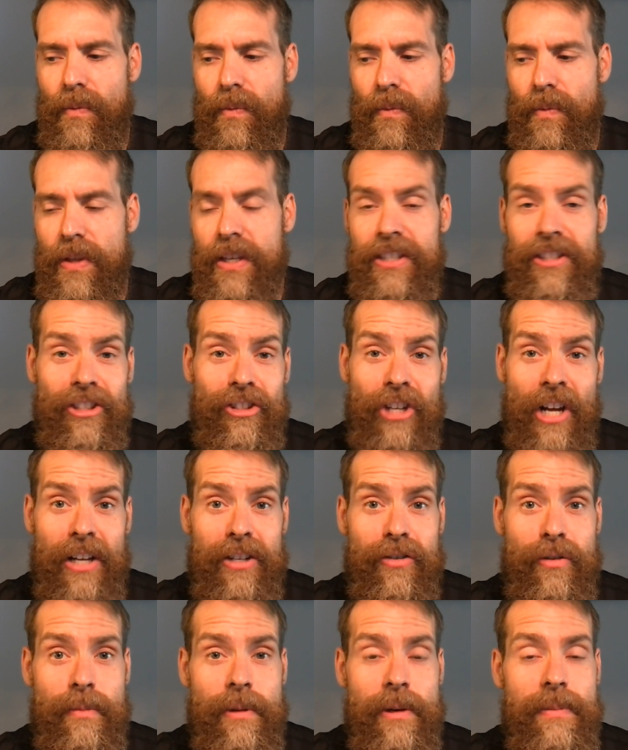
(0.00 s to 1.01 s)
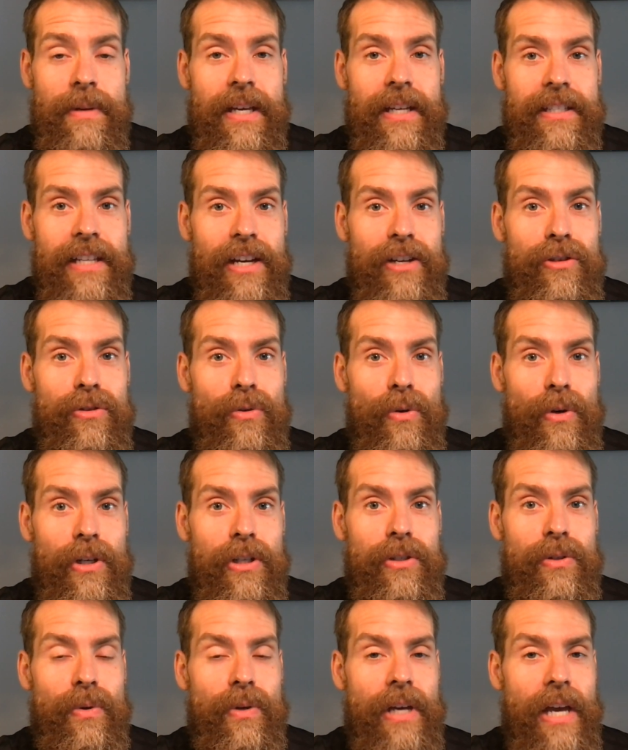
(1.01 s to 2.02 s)
this is a challenge for me because I enjoy
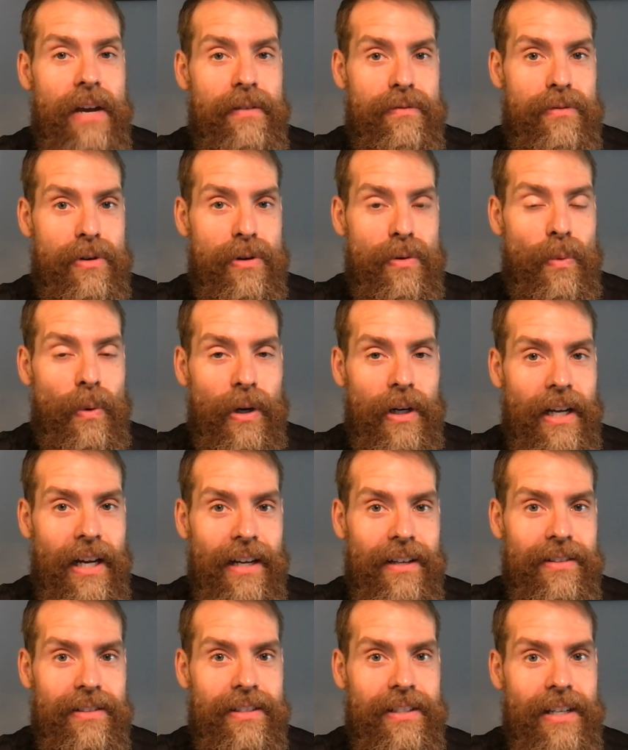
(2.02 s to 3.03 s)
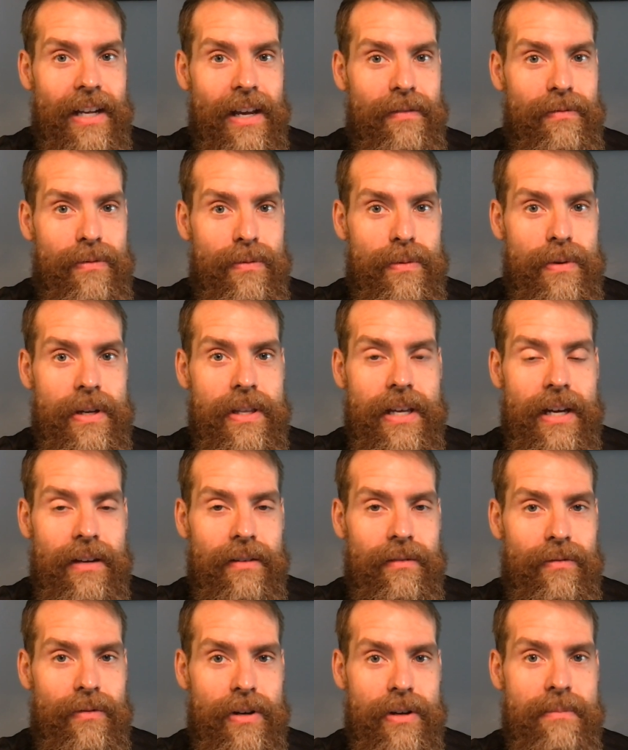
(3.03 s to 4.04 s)
doing F3 workouts, and F3,
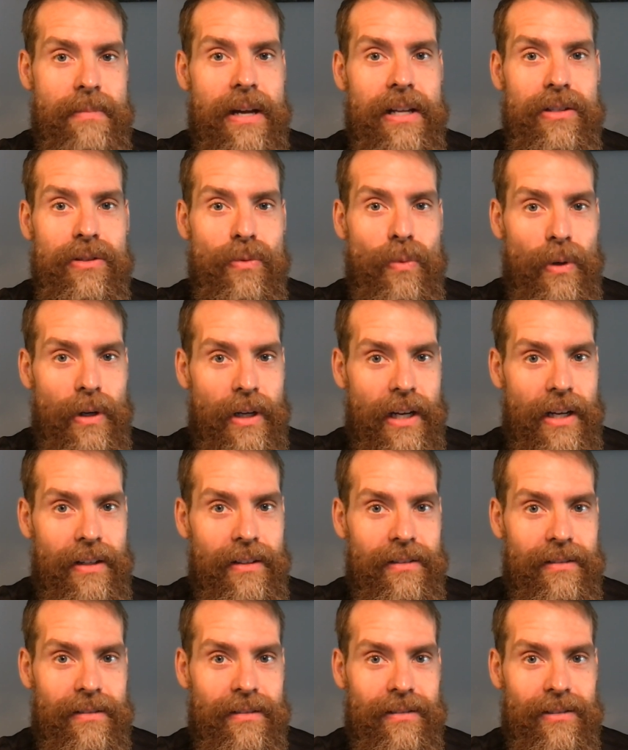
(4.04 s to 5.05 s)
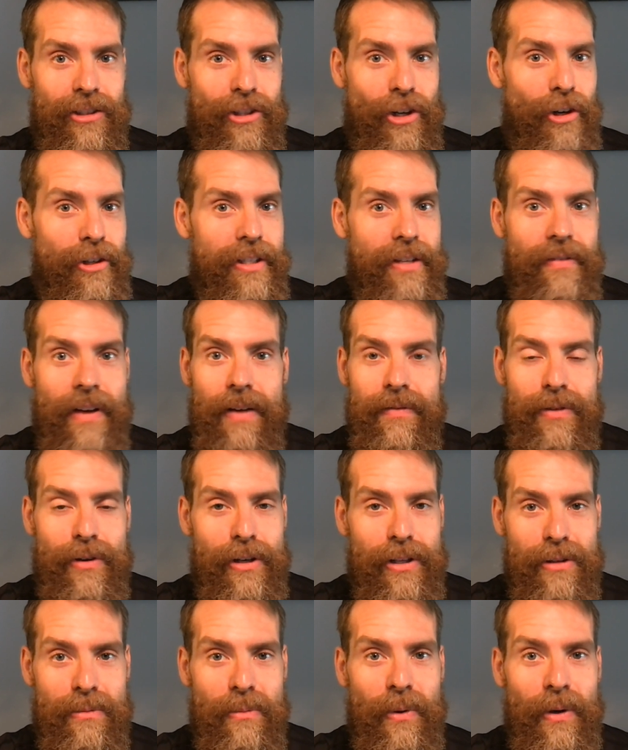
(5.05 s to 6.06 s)
that free men's workout, starts at 5:30
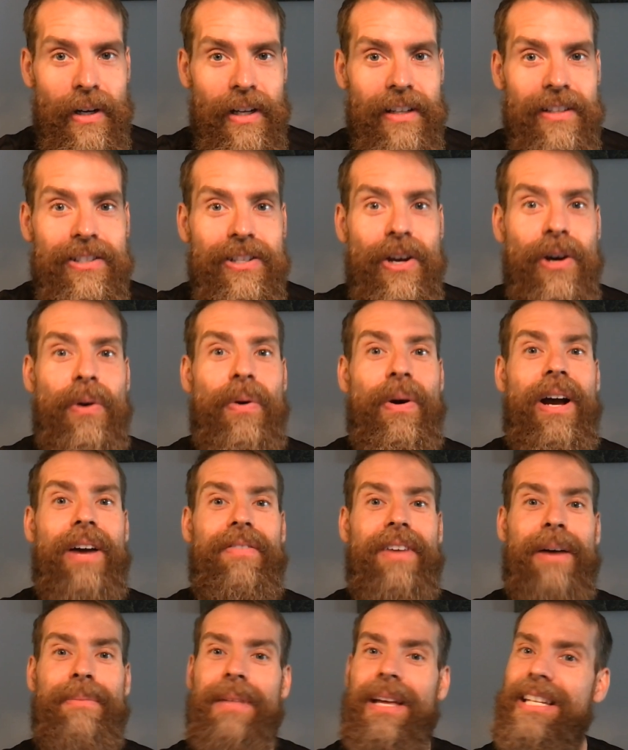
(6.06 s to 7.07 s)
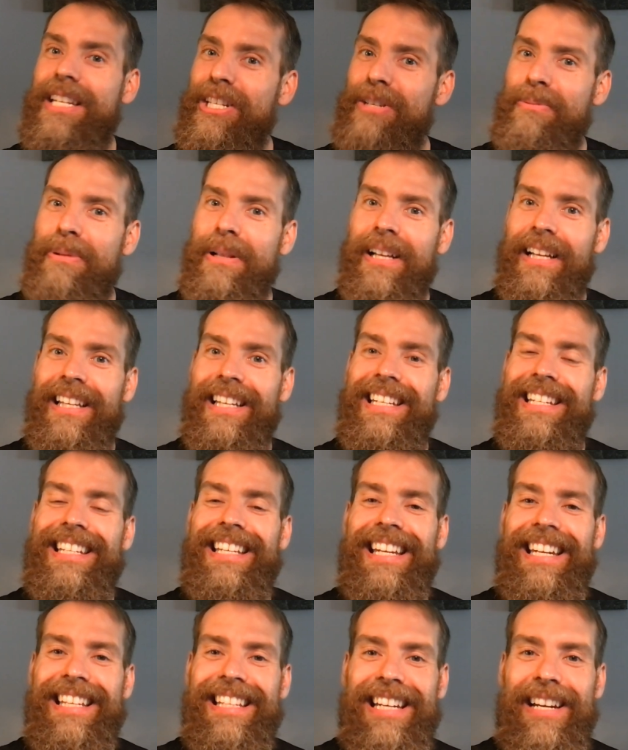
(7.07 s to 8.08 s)
in the morning. So if I'm not disciplined
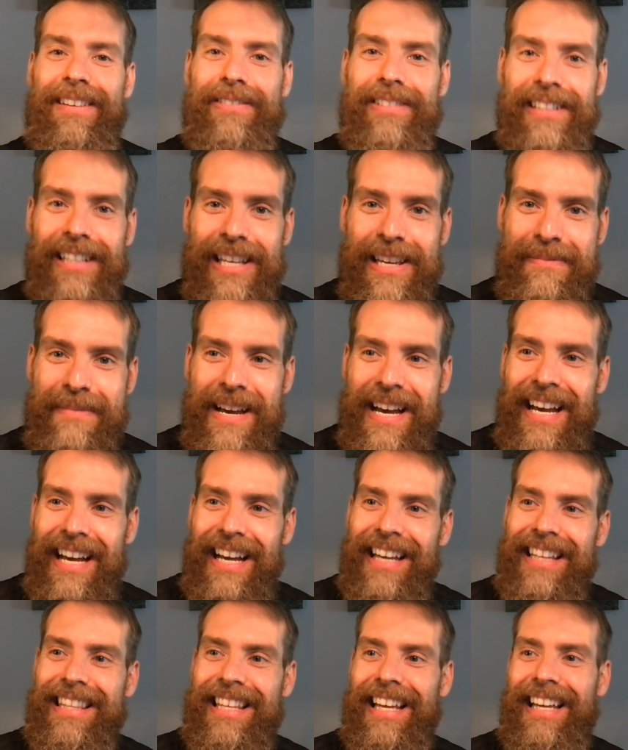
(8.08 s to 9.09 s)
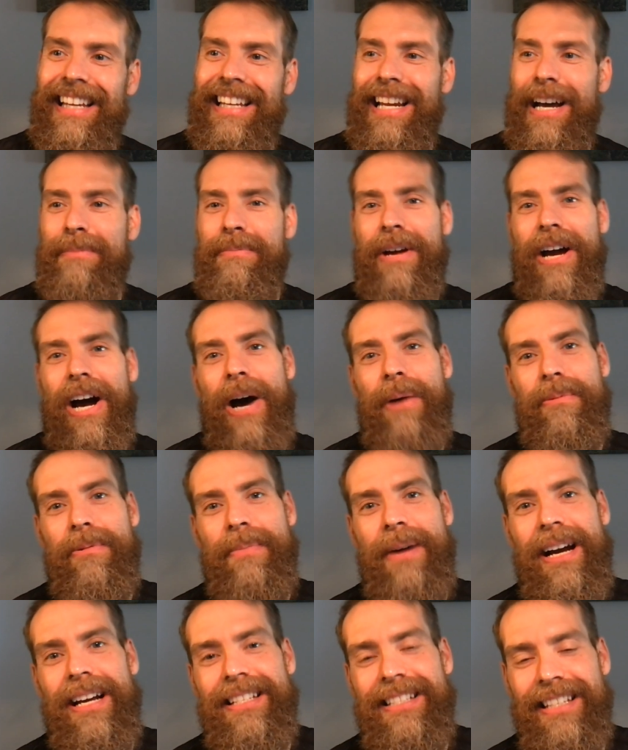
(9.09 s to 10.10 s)
getting enough sleep, then I'm
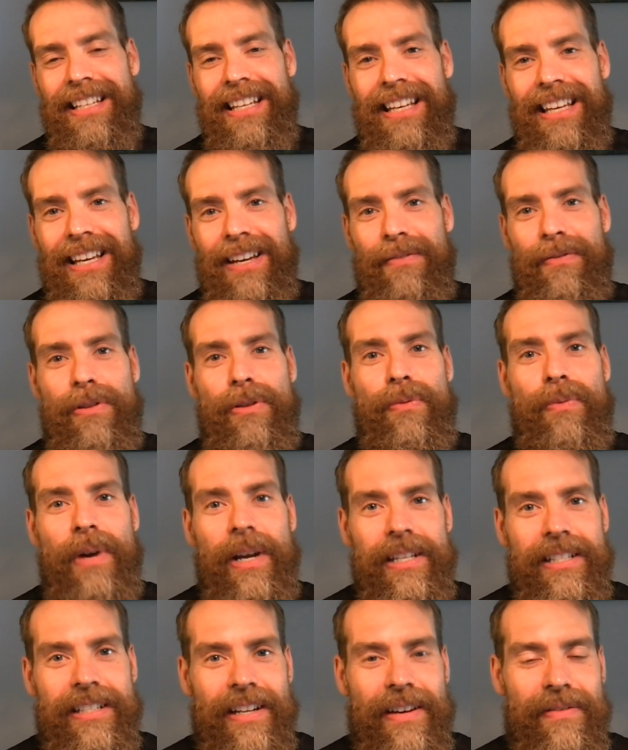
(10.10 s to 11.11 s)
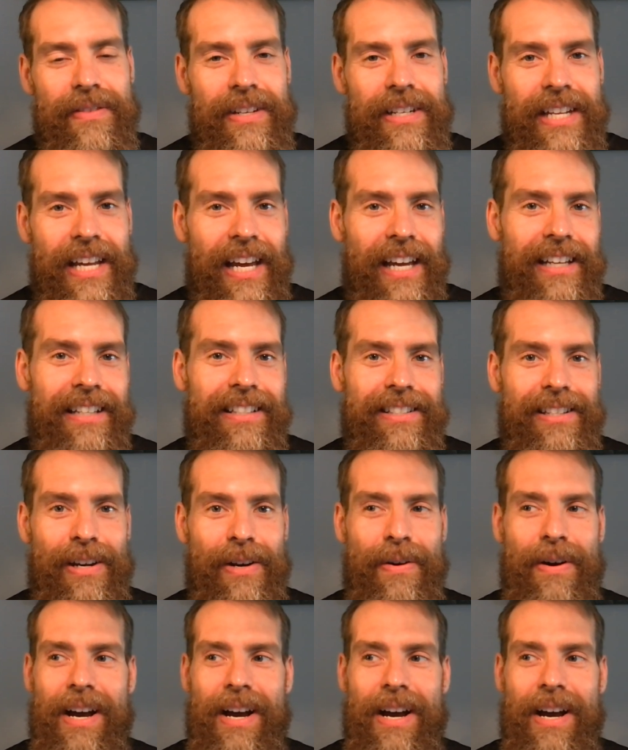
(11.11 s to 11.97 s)
compromising for the rest of the day. So,